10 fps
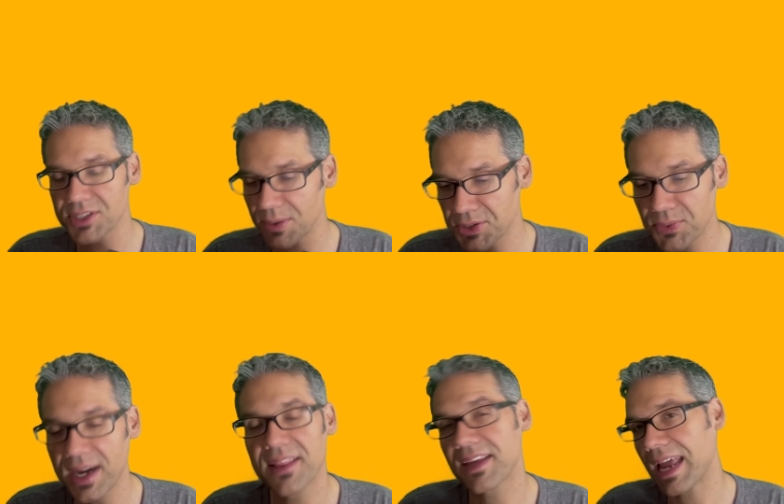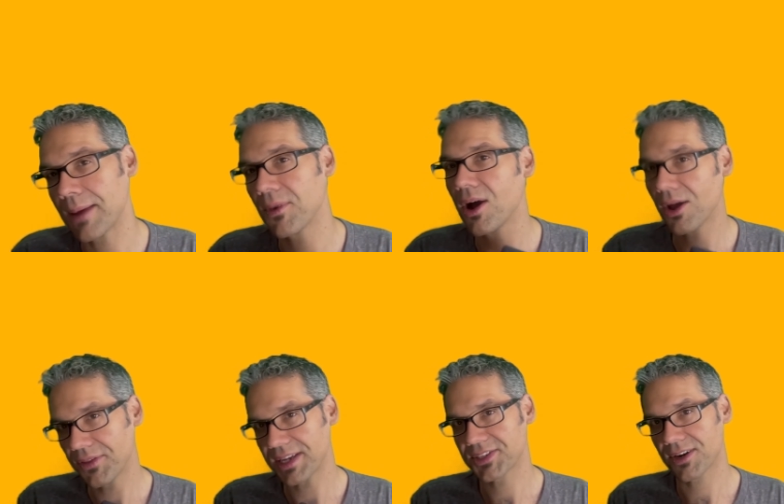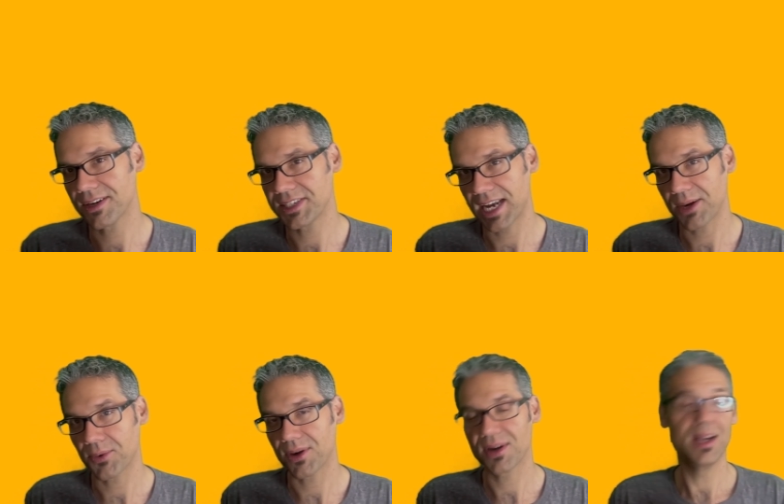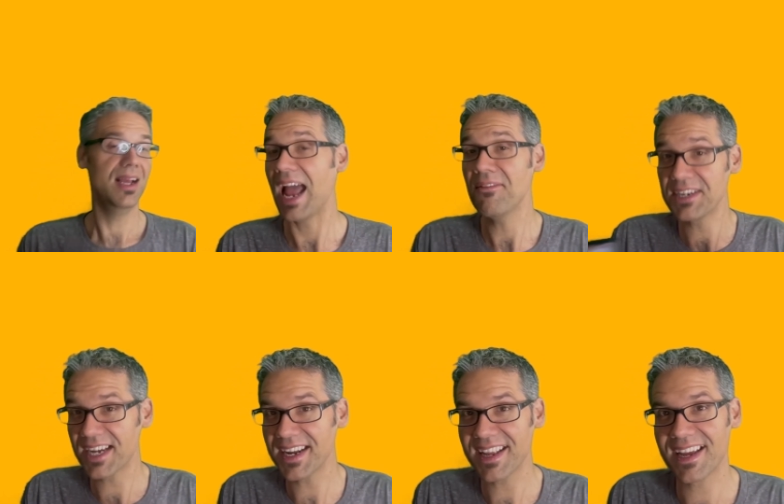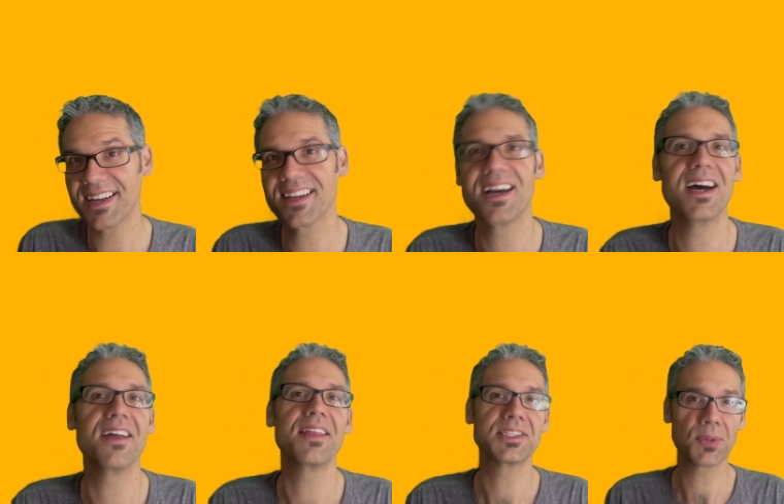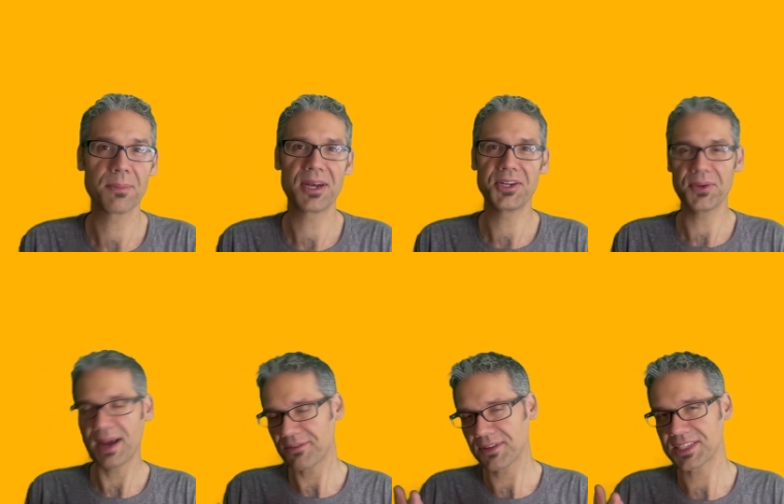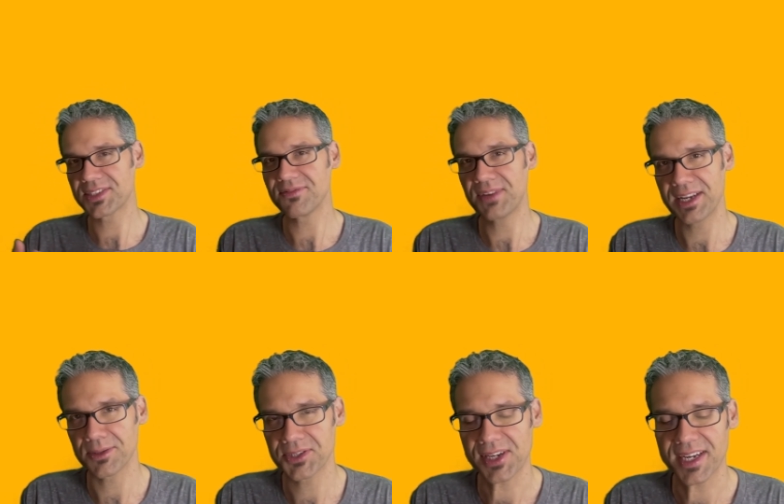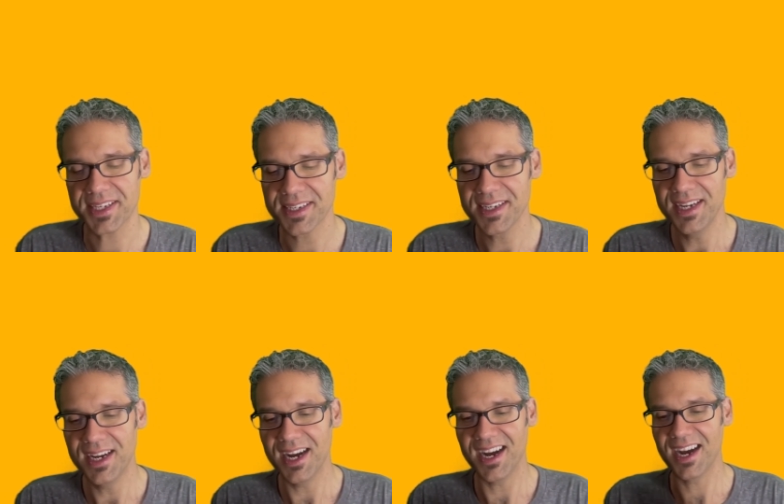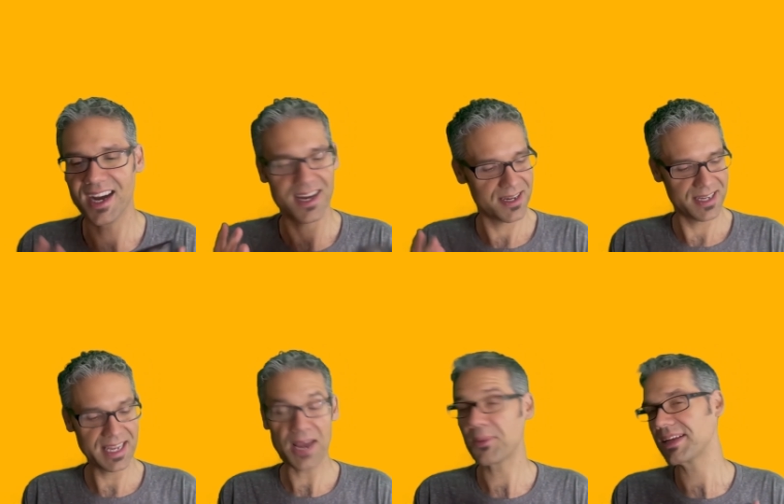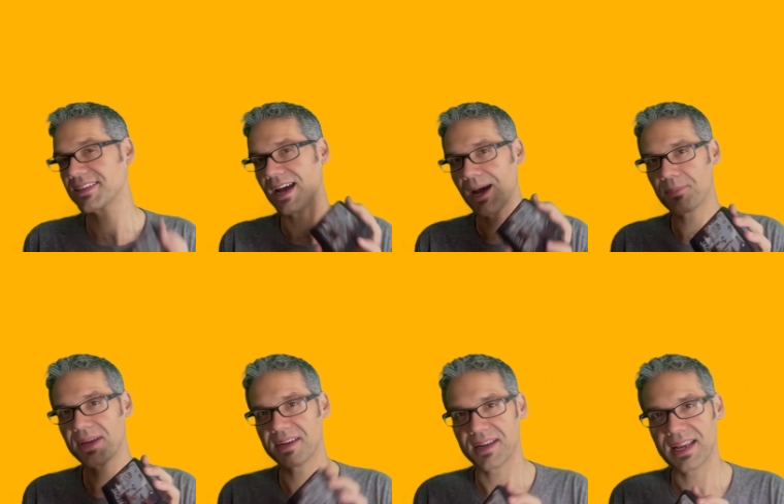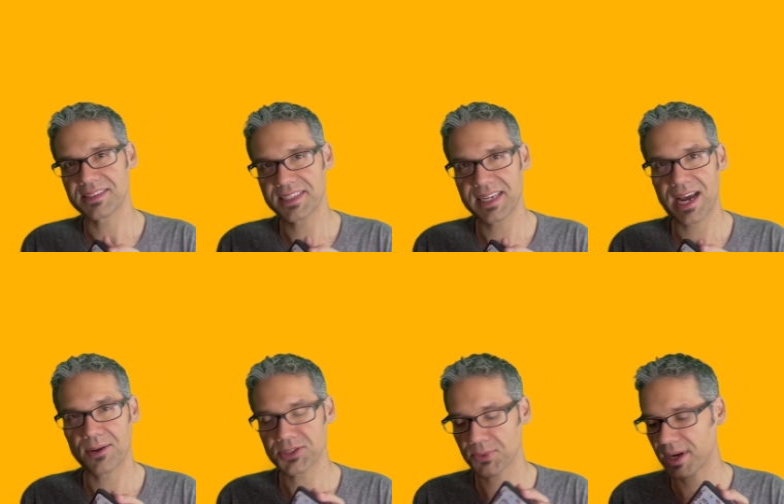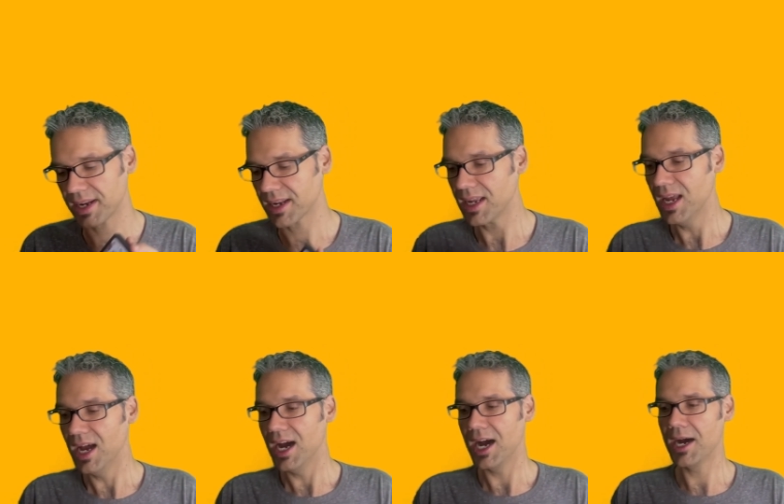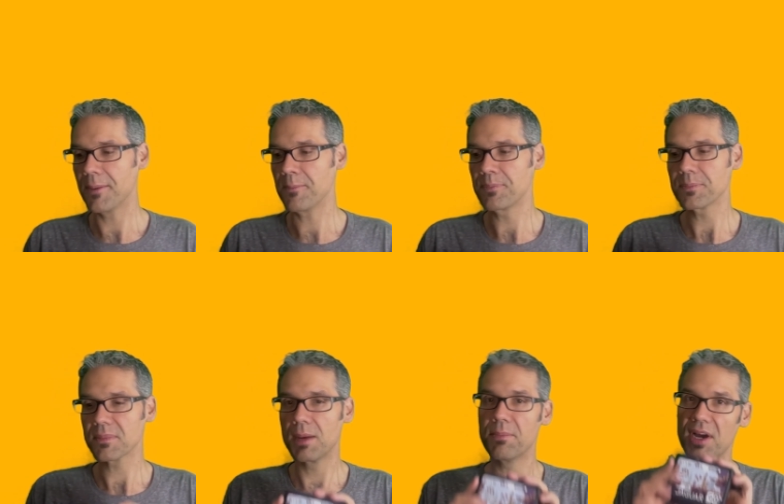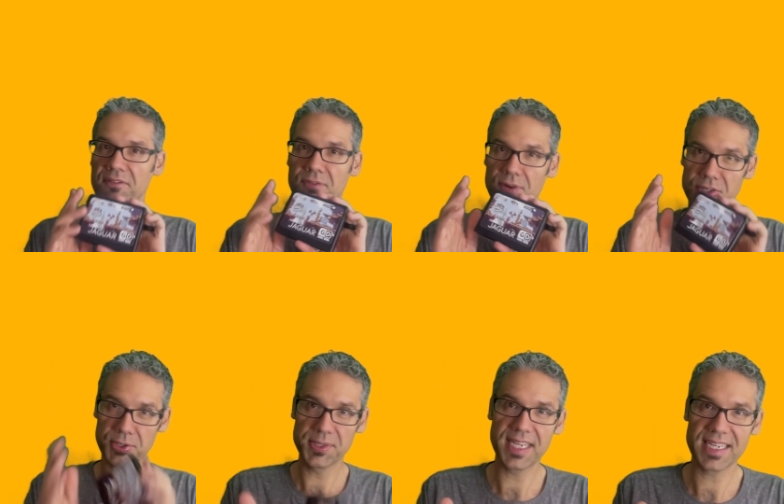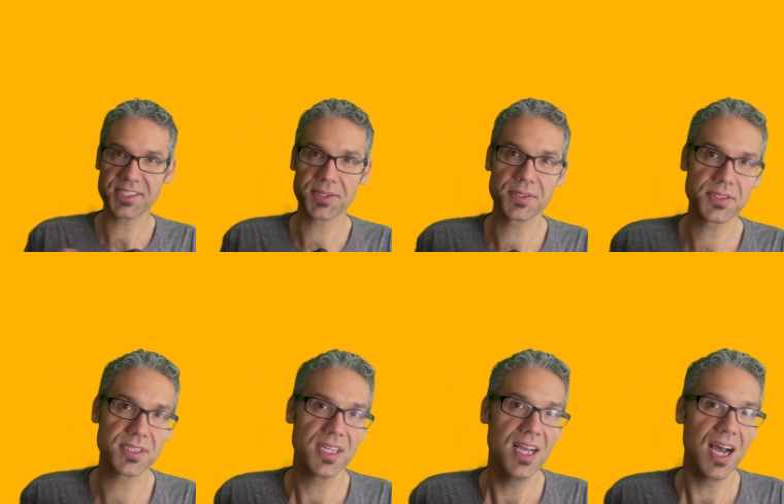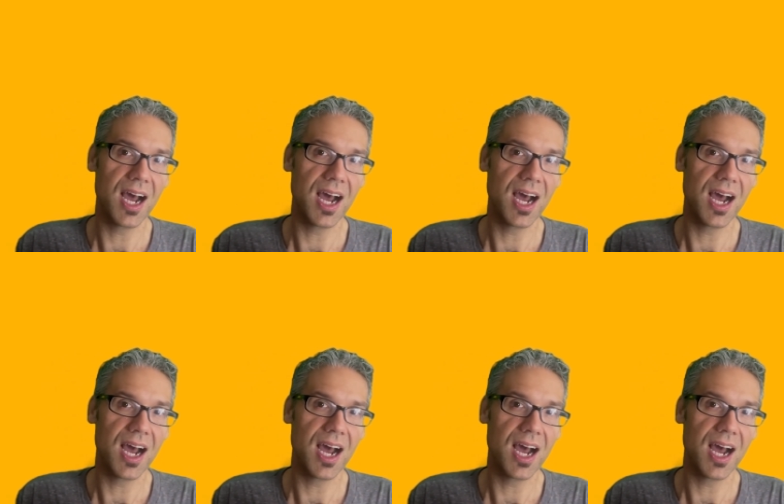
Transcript: So it's running the game on the ATARI Jaguar. I haven't done it yet. That's what I'm going to do after this video is done. Can't wait to hop in and see how it's running. But for true testers,